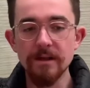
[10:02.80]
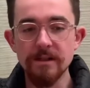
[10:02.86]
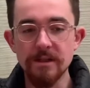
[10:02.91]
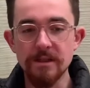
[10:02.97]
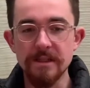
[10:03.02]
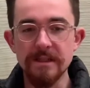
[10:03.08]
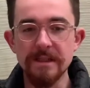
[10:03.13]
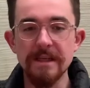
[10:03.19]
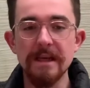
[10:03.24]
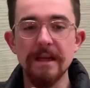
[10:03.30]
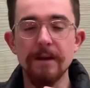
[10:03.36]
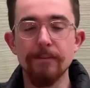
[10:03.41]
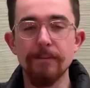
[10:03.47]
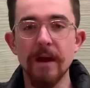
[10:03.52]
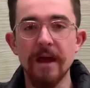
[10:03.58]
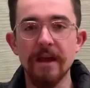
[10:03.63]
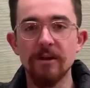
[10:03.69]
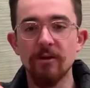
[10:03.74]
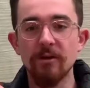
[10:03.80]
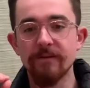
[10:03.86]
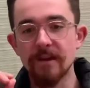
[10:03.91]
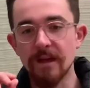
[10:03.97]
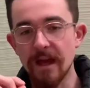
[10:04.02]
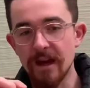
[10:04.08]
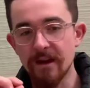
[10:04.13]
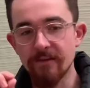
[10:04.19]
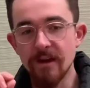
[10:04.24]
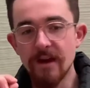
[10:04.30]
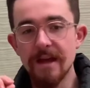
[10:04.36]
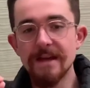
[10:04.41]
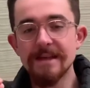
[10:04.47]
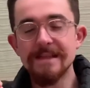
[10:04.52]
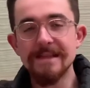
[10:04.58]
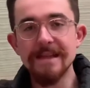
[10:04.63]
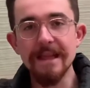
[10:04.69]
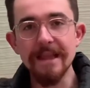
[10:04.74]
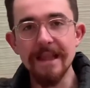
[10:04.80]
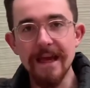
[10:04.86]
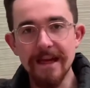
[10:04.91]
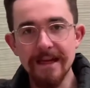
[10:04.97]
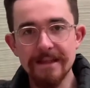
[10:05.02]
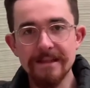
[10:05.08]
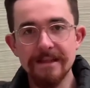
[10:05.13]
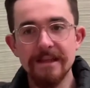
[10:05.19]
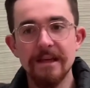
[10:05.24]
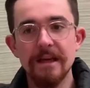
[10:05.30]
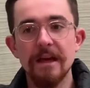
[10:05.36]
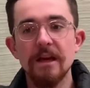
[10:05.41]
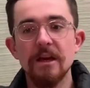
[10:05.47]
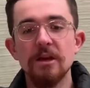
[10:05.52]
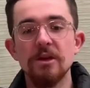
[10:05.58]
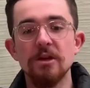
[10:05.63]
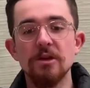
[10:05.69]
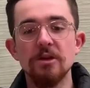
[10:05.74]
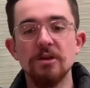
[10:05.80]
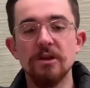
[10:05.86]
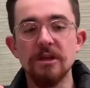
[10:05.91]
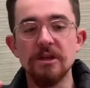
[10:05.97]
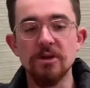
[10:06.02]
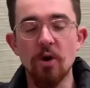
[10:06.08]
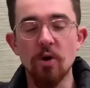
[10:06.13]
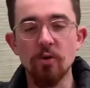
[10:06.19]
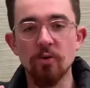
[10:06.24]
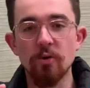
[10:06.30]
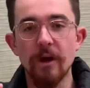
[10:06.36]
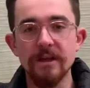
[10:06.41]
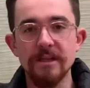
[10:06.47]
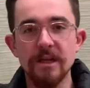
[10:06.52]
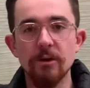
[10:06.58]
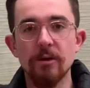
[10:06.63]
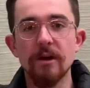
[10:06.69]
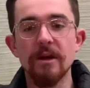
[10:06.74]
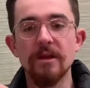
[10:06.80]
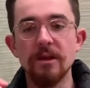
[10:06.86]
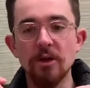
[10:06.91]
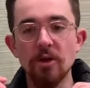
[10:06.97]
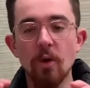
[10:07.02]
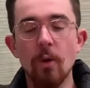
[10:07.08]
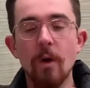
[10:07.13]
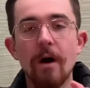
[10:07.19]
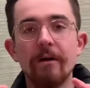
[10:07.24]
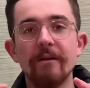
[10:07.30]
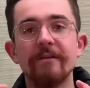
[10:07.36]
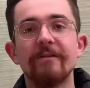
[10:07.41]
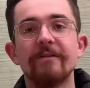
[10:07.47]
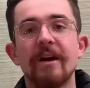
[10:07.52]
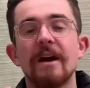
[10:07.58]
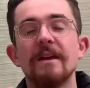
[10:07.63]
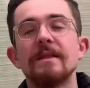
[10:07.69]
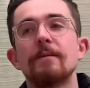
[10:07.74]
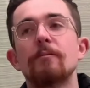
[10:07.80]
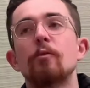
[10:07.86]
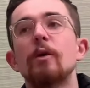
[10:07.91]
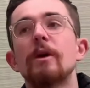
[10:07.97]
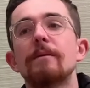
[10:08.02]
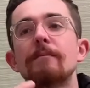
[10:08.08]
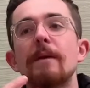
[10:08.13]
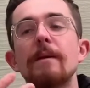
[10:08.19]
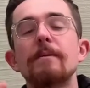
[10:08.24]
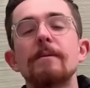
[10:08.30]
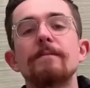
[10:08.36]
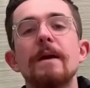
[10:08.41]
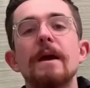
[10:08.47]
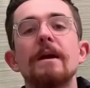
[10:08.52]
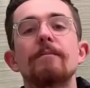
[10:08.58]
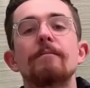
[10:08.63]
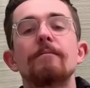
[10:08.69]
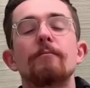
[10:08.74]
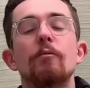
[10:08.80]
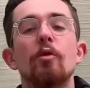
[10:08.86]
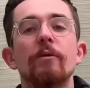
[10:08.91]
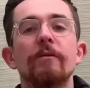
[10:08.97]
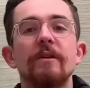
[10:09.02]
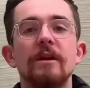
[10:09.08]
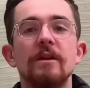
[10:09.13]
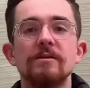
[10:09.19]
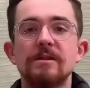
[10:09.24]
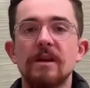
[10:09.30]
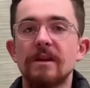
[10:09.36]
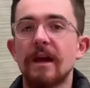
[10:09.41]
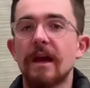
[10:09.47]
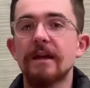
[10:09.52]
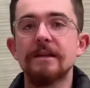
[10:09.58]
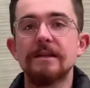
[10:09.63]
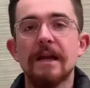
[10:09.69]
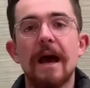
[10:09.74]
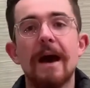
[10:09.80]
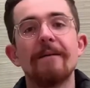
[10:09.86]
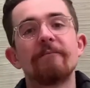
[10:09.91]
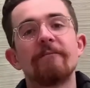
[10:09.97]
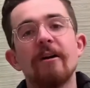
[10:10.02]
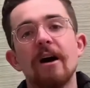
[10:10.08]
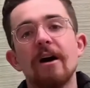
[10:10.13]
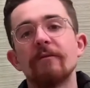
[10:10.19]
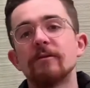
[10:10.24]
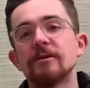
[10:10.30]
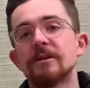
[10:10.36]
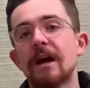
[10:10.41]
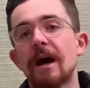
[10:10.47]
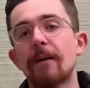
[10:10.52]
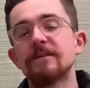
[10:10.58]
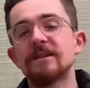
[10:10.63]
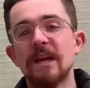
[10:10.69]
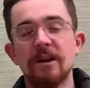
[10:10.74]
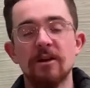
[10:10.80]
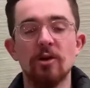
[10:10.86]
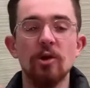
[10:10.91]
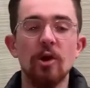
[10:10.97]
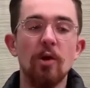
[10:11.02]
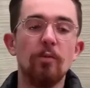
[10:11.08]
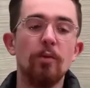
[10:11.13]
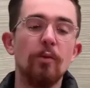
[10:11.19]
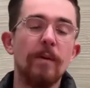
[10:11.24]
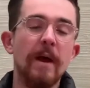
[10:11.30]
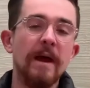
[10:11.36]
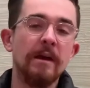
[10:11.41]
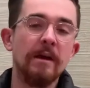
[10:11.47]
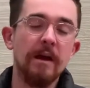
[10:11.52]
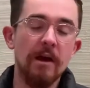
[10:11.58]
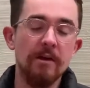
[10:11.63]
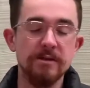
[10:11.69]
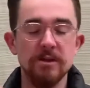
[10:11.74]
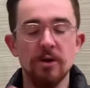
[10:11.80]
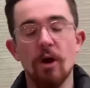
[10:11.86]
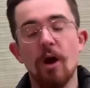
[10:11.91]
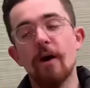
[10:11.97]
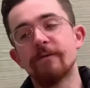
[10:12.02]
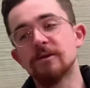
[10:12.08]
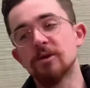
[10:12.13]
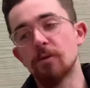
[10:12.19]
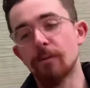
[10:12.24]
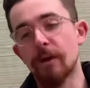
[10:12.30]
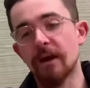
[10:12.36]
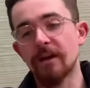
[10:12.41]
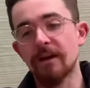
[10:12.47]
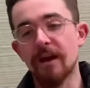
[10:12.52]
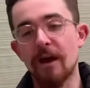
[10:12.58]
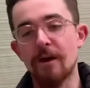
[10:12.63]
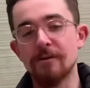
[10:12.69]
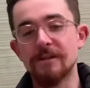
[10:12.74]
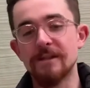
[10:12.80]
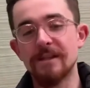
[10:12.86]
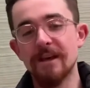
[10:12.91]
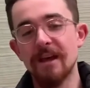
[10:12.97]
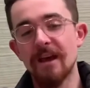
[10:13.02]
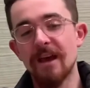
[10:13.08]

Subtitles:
to see in a bank. You have to kind of select these own criteria and then go out and find them. We can maybe make more videos on like top 5 or top 10 global bank accounts or offshore bank accounts